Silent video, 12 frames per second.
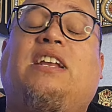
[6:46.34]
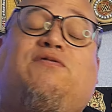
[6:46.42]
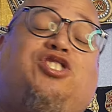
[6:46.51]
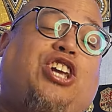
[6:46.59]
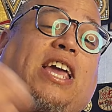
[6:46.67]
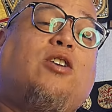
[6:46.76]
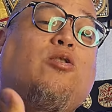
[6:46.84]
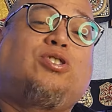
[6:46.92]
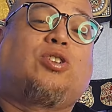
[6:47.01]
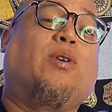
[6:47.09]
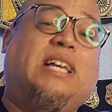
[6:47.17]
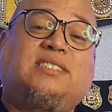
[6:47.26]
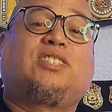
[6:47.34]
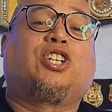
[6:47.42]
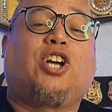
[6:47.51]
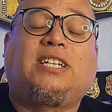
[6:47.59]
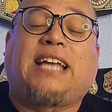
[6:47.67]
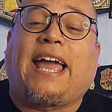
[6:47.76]
if Jey Uso is the
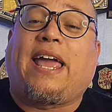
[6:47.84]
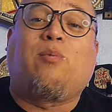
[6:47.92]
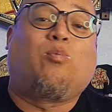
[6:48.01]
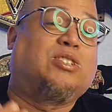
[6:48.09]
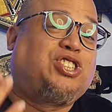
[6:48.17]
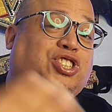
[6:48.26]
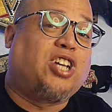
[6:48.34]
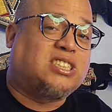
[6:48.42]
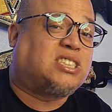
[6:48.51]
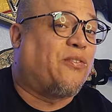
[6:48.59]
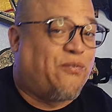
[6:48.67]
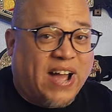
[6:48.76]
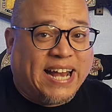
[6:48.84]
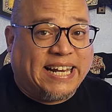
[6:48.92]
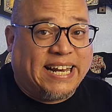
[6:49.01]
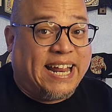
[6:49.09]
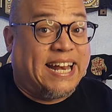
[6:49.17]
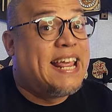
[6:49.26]
good guy and was justified
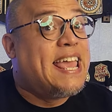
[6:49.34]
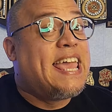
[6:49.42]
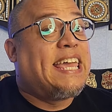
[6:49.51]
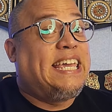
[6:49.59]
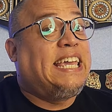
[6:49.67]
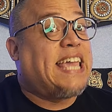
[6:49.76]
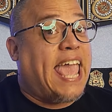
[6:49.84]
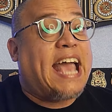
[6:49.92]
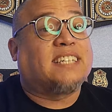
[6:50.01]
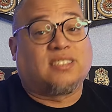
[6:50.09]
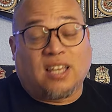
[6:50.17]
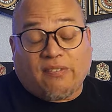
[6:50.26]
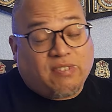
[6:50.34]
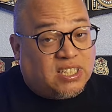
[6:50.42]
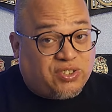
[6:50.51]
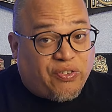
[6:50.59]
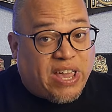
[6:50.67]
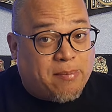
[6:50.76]
in it, he has left
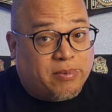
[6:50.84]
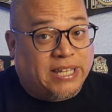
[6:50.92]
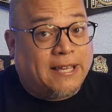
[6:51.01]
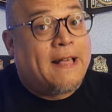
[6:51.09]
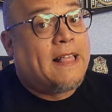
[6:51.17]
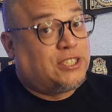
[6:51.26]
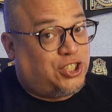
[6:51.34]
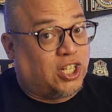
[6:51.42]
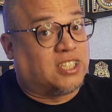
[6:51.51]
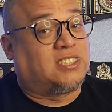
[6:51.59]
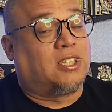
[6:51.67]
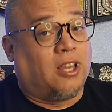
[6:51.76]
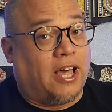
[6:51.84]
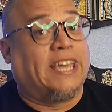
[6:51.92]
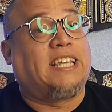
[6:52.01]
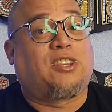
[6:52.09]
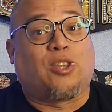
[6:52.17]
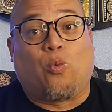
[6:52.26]
his family, just
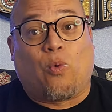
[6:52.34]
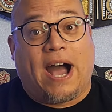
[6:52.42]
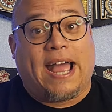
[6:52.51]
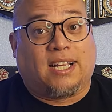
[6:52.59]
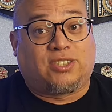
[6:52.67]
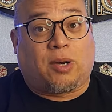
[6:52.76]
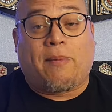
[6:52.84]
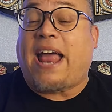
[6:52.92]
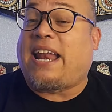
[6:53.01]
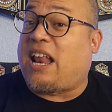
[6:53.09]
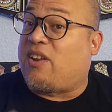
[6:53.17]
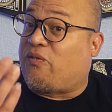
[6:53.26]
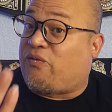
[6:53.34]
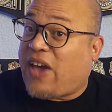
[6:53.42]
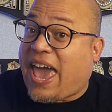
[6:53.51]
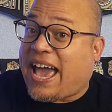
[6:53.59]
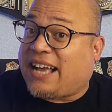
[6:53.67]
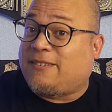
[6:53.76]
like the Wyatts are mad. And in
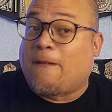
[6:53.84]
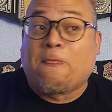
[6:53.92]
fact,